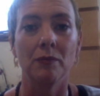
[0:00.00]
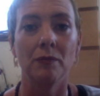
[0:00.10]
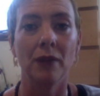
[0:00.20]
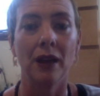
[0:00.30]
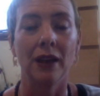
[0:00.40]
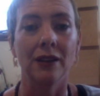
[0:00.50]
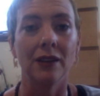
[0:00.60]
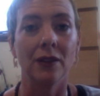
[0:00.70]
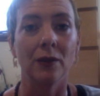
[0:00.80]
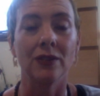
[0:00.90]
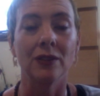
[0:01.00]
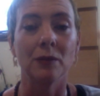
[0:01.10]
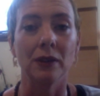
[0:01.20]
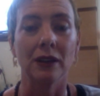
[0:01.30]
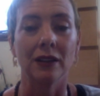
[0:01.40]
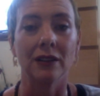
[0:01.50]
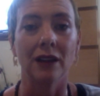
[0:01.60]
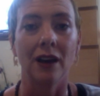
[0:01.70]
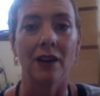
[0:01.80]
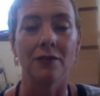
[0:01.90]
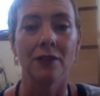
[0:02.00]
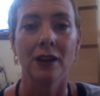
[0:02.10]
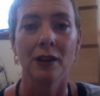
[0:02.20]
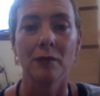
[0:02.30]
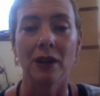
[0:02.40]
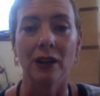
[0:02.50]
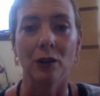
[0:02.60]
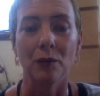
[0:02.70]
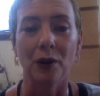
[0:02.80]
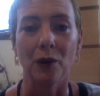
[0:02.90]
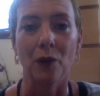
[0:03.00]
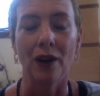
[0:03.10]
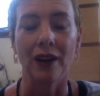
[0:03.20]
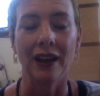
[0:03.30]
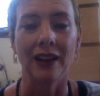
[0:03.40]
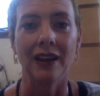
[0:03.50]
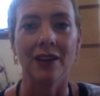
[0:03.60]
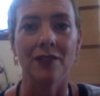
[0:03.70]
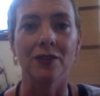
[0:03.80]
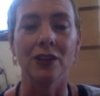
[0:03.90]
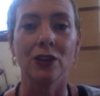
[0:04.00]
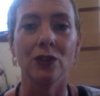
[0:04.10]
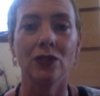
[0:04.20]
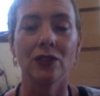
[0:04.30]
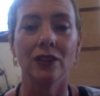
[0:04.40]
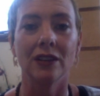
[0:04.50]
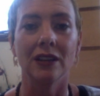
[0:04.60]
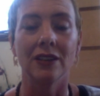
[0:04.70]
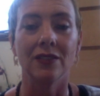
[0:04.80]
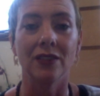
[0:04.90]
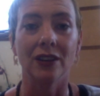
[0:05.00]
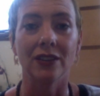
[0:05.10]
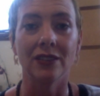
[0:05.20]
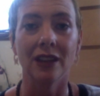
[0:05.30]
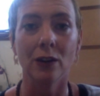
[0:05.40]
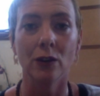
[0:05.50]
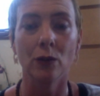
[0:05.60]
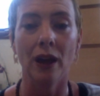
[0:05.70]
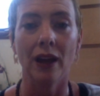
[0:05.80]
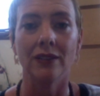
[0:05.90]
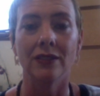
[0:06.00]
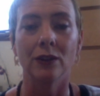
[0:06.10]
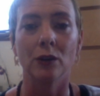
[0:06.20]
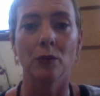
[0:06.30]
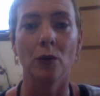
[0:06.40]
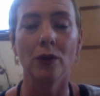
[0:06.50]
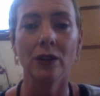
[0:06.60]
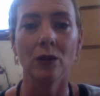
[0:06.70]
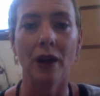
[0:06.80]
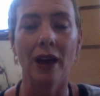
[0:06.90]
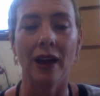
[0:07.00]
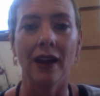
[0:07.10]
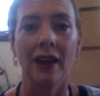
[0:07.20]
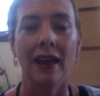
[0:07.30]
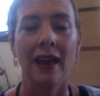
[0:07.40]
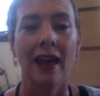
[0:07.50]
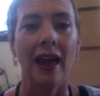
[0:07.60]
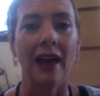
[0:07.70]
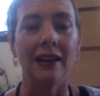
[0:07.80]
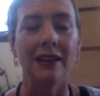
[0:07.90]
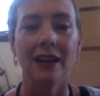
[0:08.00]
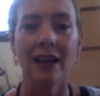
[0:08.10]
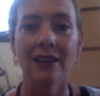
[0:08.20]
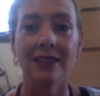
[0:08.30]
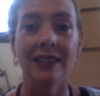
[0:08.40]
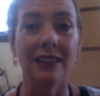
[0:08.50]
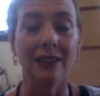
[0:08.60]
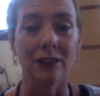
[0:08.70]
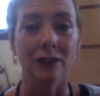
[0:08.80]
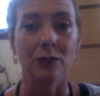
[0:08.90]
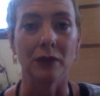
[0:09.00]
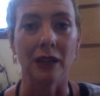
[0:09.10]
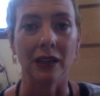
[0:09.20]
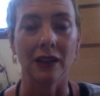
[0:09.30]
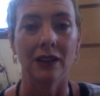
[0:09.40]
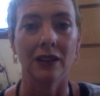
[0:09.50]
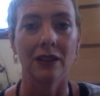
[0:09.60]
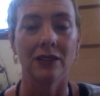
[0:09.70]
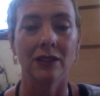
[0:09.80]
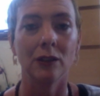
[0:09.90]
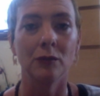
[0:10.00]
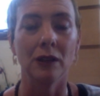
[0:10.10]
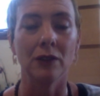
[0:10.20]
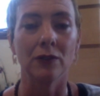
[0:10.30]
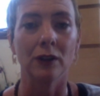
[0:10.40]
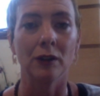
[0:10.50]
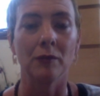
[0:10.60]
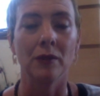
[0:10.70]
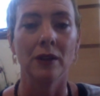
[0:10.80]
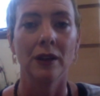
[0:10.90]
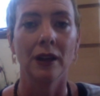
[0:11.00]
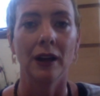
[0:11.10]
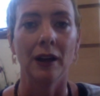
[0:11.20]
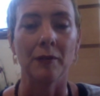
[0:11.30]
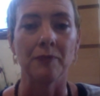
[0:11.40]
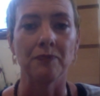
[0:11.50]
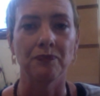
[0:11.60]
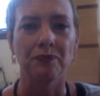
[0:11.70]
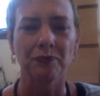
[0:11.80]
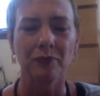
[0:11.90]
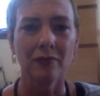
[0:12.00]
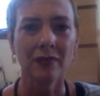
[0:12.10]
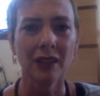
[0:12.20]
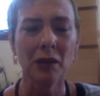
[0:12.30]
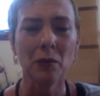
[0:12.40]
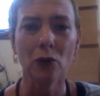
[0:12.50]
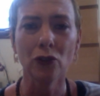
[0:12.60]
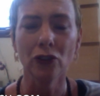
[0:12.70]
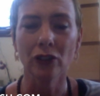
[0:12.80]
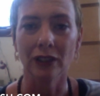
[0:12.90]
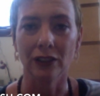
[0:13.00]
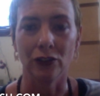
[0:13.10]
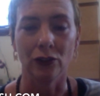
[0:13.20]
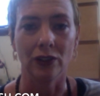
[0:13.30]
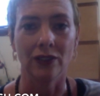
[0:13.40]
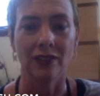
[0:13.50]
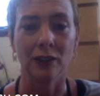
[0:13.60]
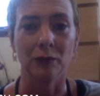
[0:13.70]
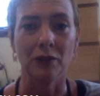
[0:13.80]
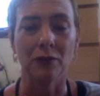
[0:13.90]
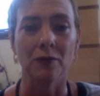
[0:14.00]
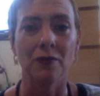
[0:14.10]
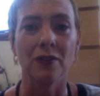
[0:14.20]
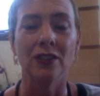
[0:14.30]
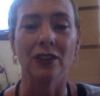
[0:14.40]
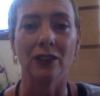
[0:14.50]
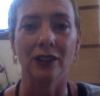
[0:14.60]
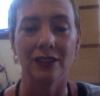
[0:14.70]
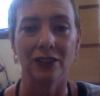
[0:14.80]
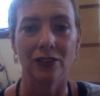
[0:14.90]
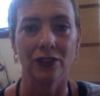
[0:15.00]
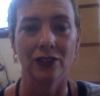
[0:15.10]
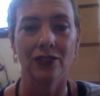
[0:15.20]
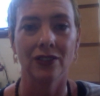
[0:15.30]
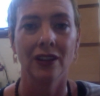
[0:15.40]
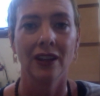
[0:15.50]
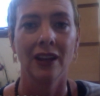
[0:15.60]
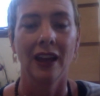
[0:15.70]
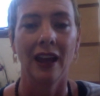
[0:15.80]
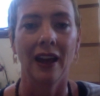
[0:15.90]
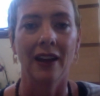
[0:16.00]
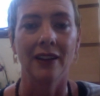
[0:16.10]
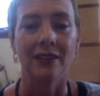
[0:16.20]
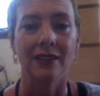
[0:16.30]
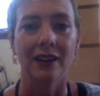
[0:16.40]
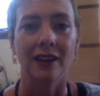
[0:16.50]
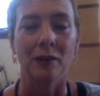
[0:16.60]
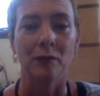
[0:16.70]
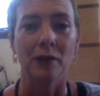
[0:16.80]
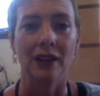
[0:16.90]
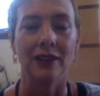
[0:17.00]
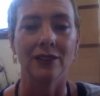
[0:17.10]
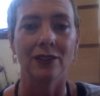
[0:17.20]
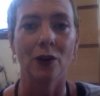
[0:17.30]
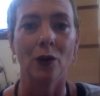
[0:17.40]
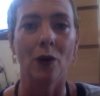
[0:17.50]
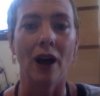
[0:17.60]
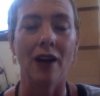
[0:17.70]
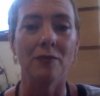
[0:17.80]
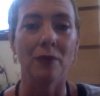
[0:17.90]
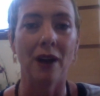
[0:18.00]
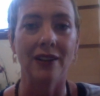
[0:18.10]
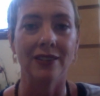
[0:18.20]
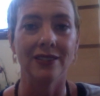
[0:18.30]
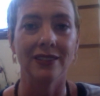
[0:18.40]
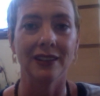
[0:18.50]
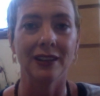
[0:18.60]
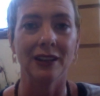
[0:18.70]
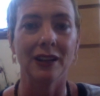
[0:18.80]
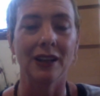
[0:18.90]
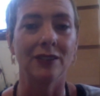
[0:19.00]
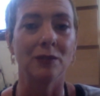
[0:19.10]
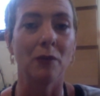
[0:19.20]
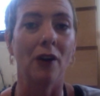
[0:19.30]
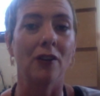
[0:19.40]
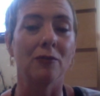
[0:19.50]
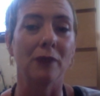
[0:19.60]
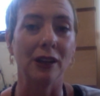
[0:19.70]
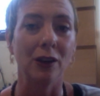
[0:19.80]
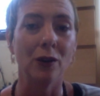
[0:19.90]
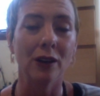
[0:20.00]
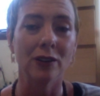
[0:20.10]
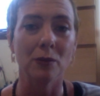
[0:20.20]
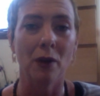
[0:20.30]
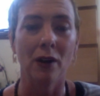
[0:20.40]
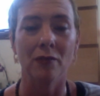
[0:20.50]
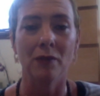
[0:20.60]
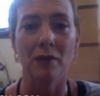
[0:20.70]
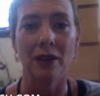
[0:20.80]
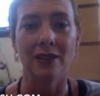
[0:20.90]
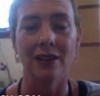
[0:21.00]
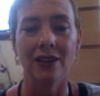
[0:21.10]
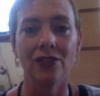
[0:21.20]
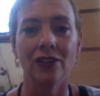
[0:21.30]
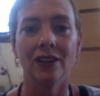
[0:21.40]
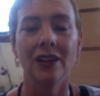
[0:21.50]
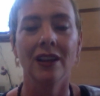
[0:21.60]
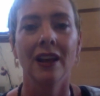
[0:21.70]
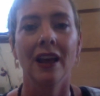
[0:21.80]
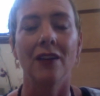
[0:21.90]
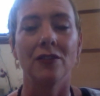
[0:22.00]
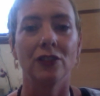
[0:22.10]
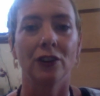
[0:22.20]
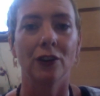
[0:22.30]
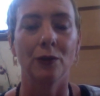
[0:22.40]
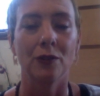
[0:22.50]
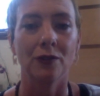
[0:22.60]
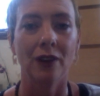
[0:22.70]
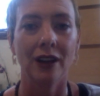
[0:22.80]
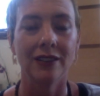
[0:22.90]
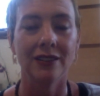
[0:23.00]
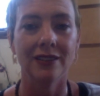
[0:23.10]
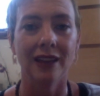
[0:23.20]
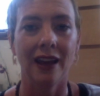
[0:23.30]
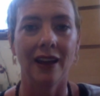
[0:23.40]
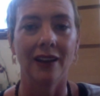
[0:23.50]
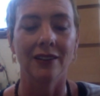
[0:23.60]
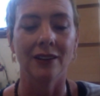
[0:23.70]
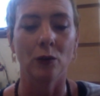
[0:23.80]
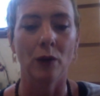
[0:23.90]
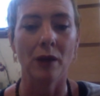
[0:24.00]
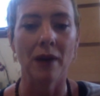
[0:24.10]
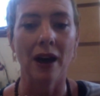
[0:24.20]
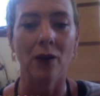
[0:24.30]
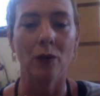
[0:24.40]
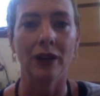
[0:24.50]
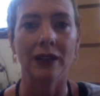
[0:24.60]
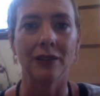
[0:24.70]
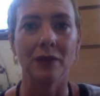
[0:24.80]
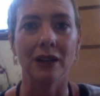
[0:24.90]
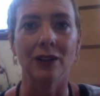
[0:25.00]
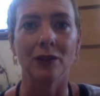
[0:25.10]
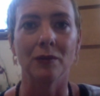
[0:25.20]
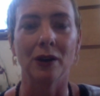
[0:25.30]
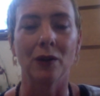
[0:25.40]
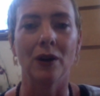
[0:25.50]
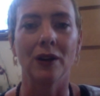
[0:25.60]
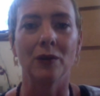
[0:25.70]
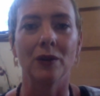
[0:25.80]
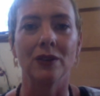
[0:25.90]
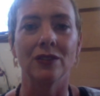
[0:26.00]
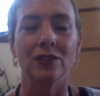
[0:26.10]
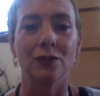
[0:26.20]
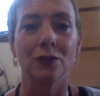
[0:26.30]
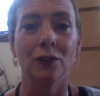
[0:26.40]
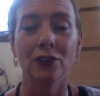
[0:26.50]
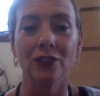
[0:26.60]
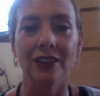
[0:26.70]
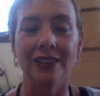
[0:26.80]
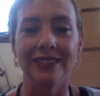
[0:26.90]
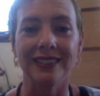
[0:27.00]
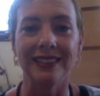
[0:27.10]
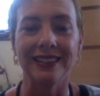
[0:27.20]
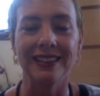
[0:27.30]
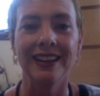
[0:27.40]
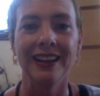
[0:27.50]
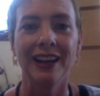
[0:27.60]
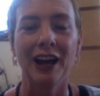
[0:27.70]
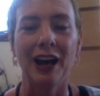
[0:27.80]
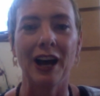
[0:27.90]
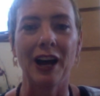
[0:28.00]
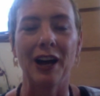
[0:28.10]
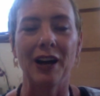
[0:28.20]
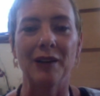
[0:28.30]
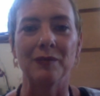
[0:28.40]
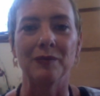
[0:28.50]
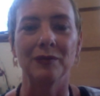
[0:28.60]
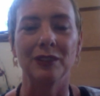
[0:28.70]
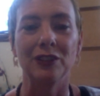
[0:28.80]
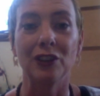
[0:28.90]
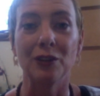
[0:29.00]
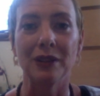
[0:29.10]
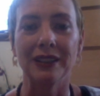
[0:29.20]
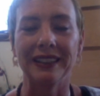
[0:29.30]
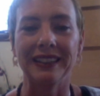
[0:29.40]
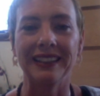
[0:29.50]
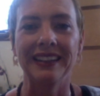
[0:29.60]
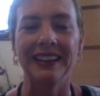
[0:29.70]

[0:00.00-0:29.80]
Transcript: been the recipient of medical marijuana and have used it in a very sacred way and ceremonial way, and it has healed me. It has healed me from emotional issues. It's healed me from physical conditions. And so I've practiced it as a part of my yoga, as a part of my meditation. I've shared it with friends. And way back when medical marijuana was first on the scene, legitimately,